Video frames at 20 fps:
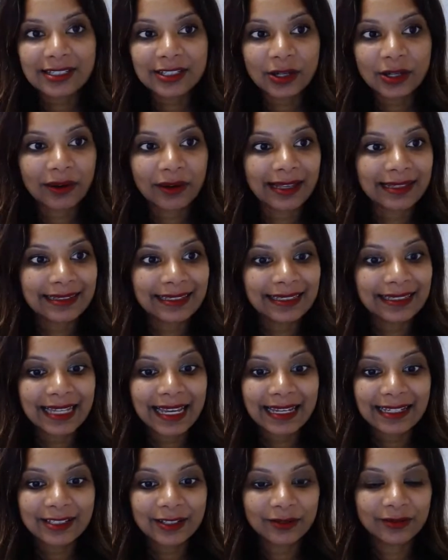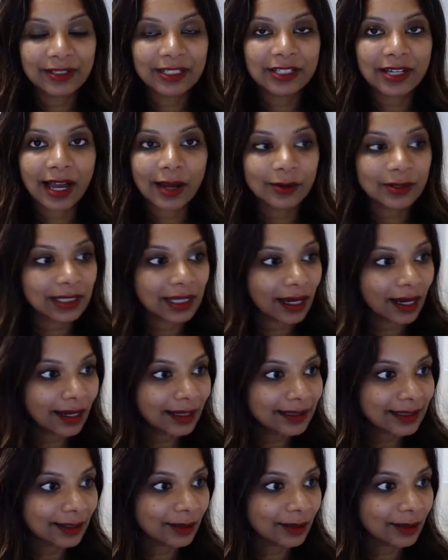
Don't hesitate to reach out to us.